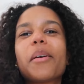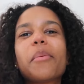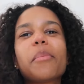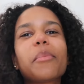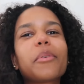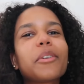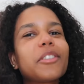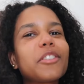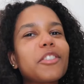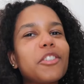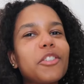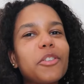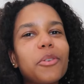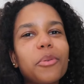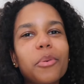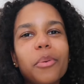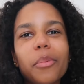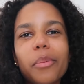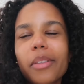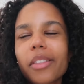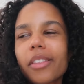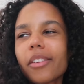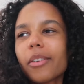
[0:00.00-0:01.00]
more in
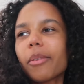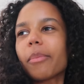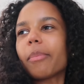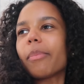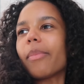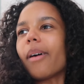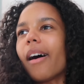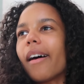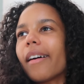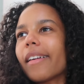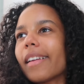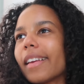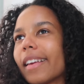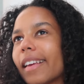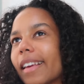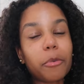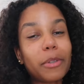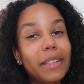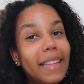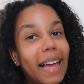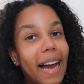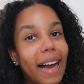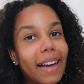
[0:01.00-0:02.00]
tune with your body,
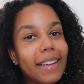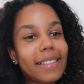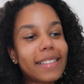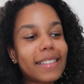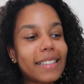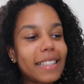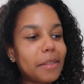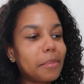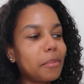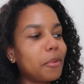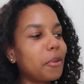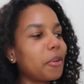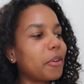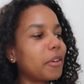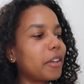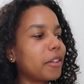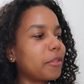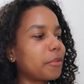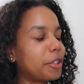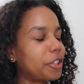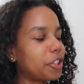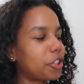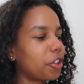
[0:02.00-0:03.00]
relaxing more
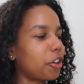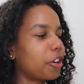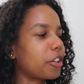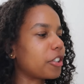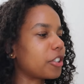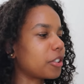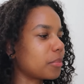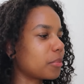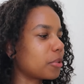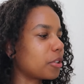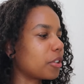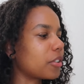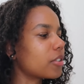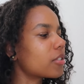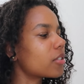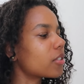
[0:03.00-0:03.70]
and recharging more.